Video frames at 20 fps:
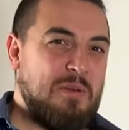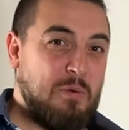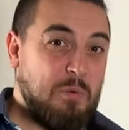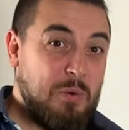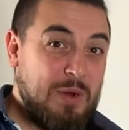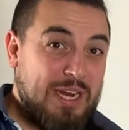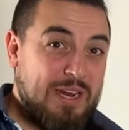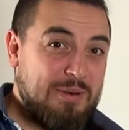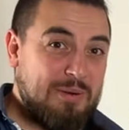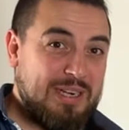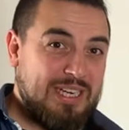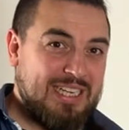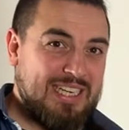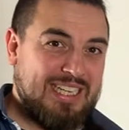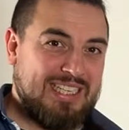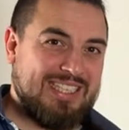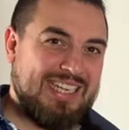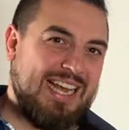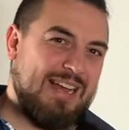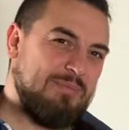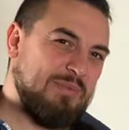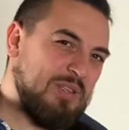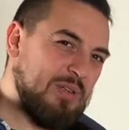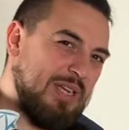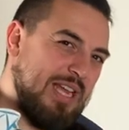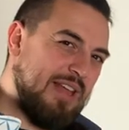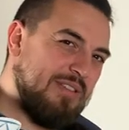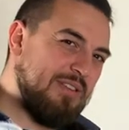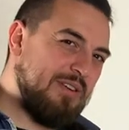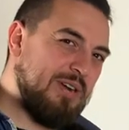We are in exam
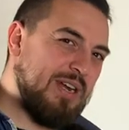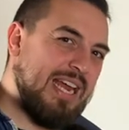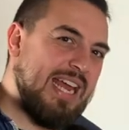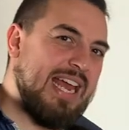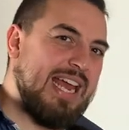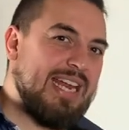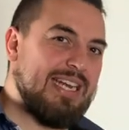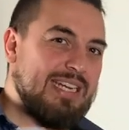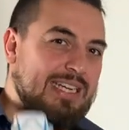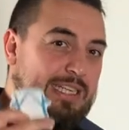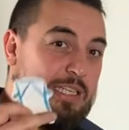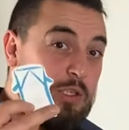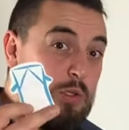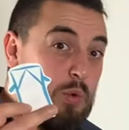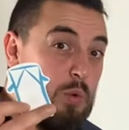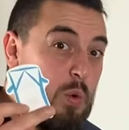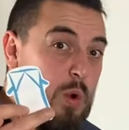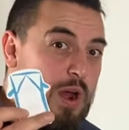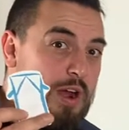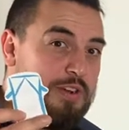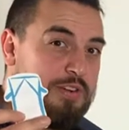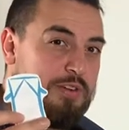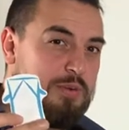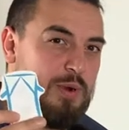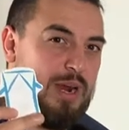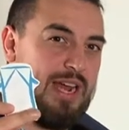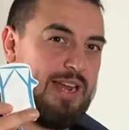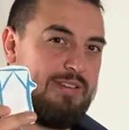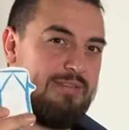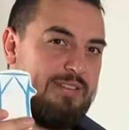together and you are
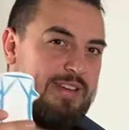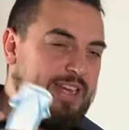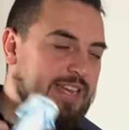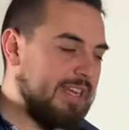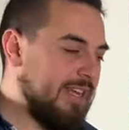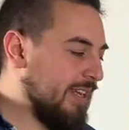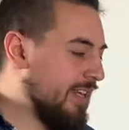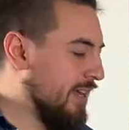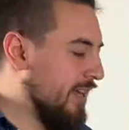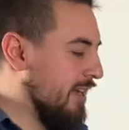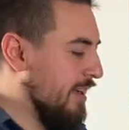driving